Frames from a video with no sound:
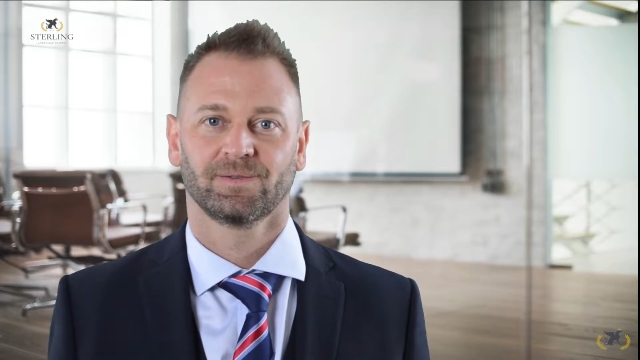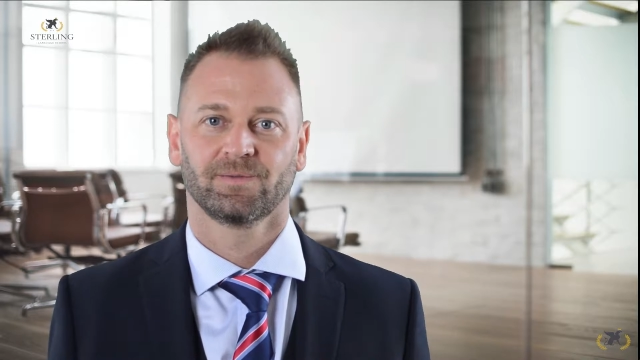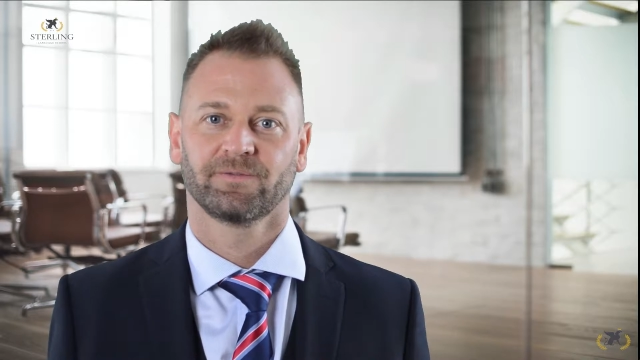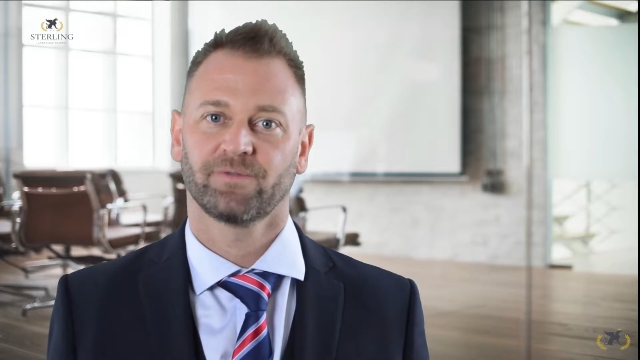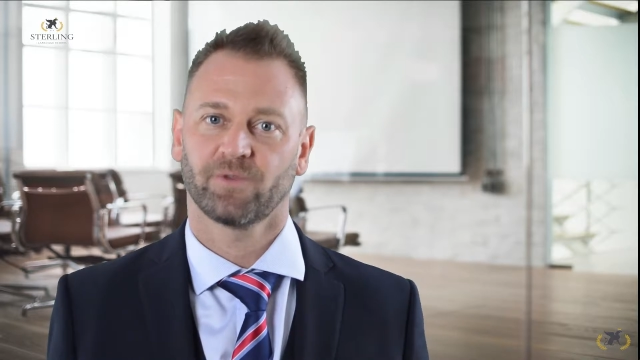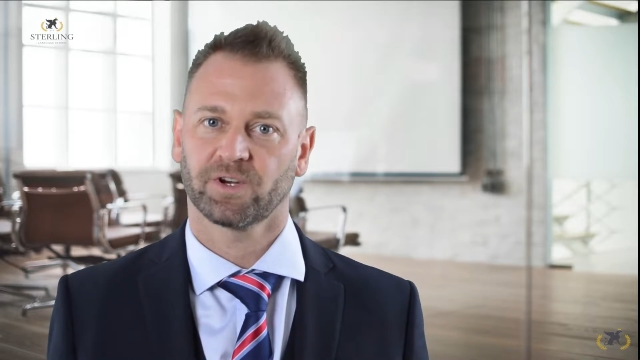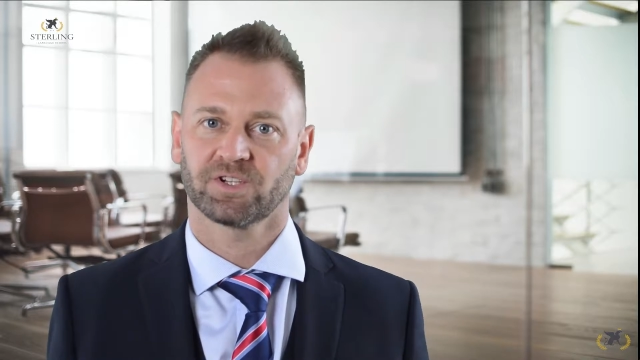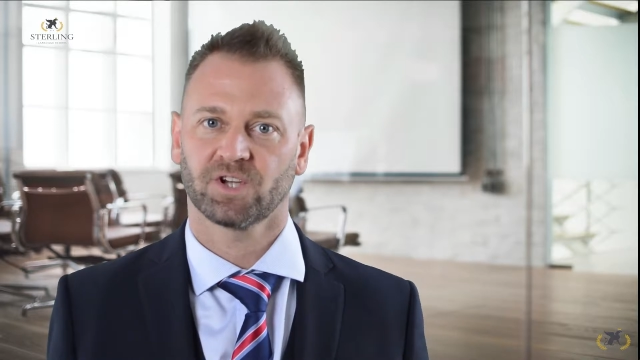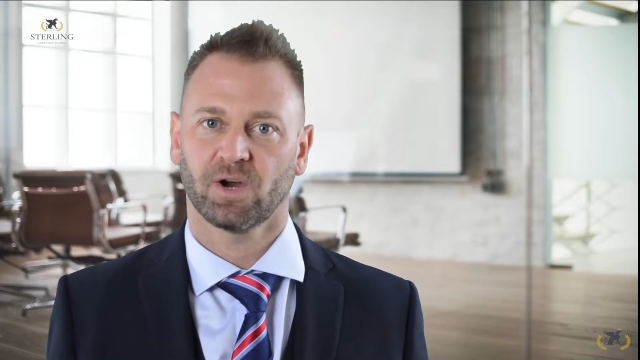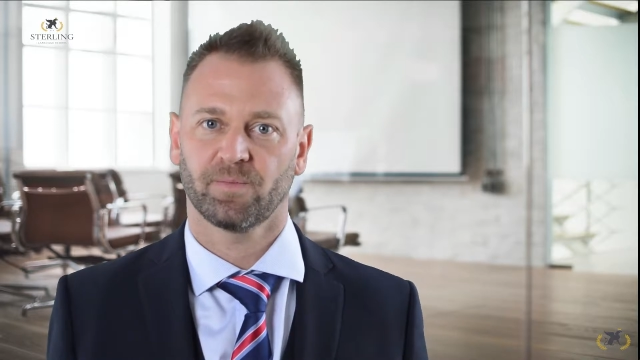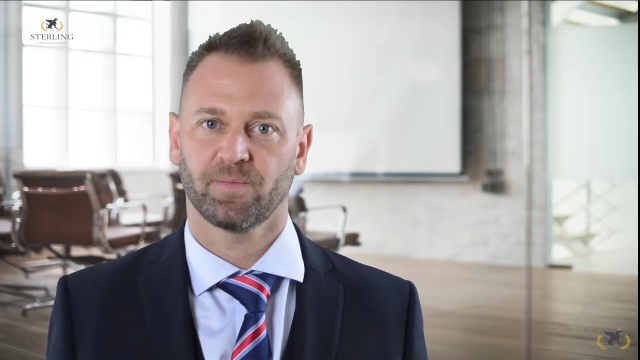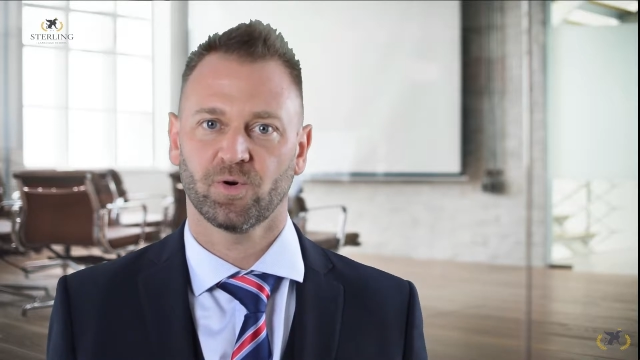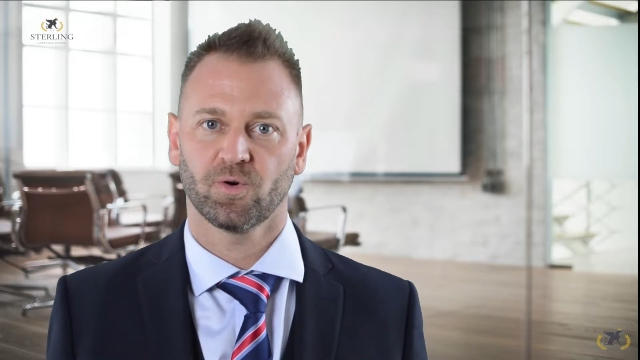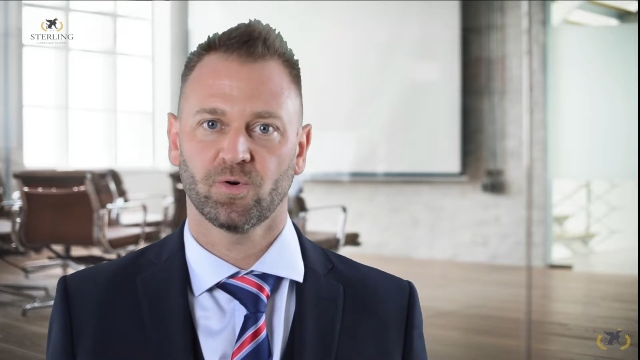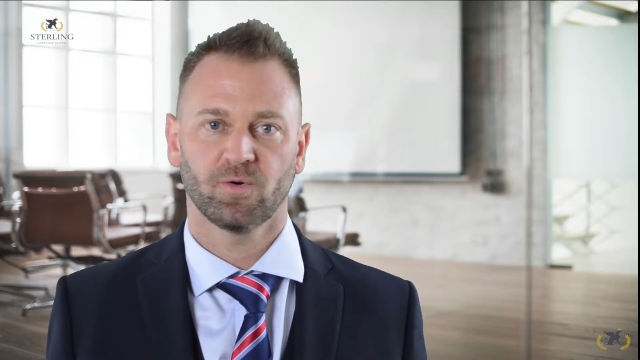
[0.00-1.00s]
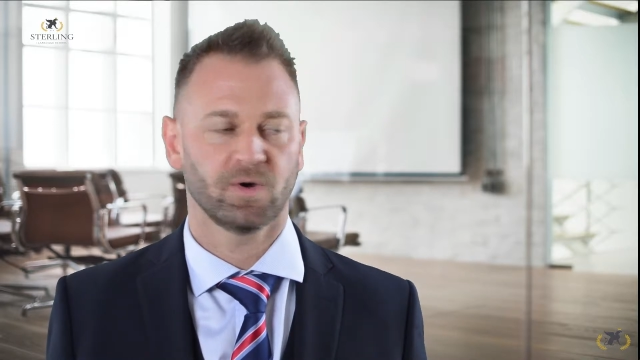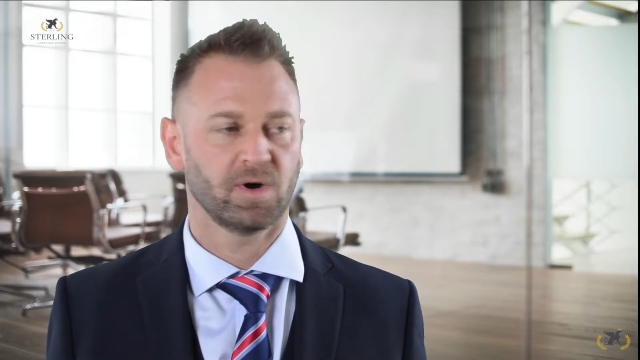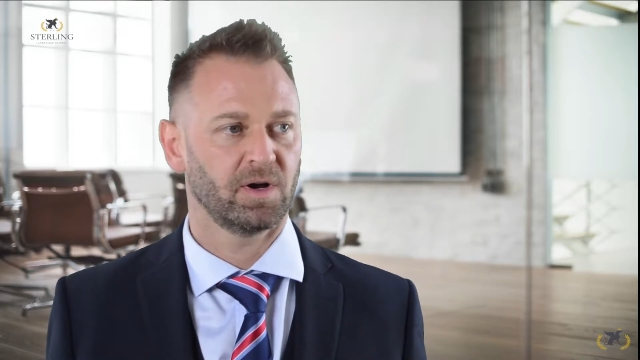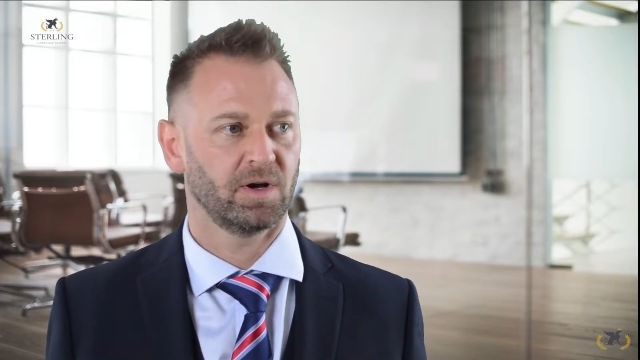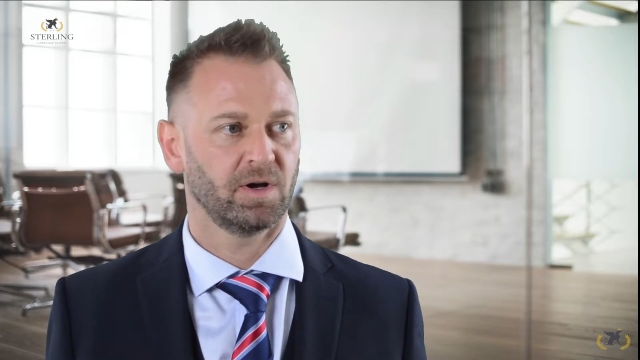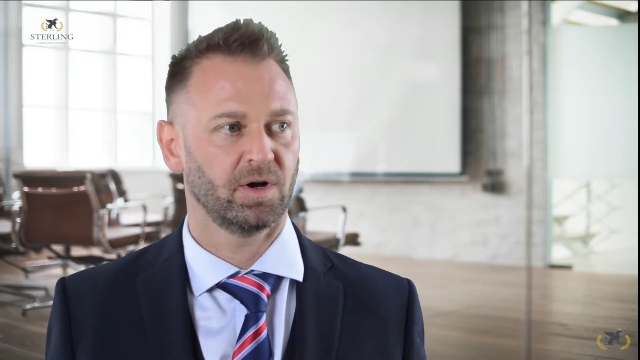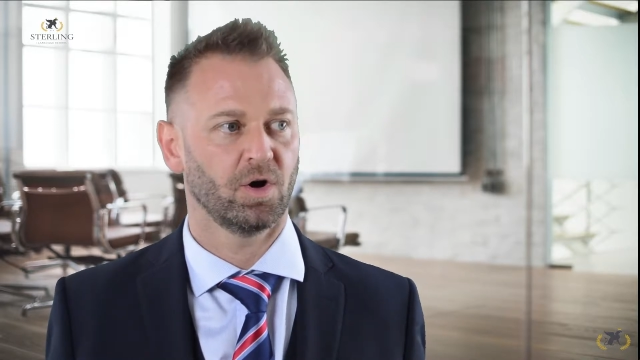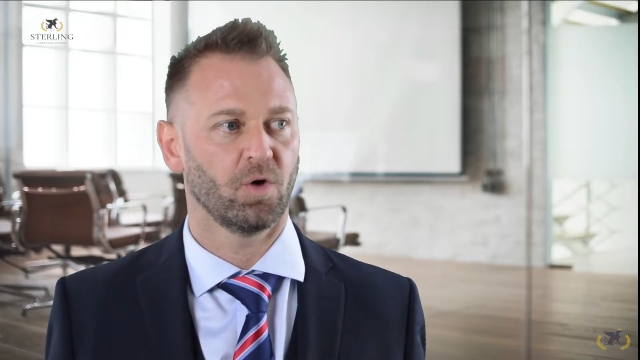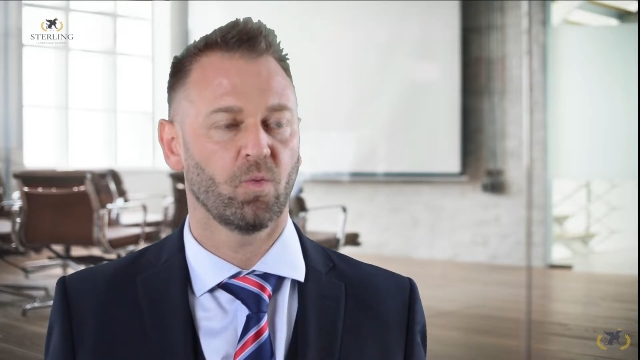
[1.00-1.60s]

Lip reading: for example, a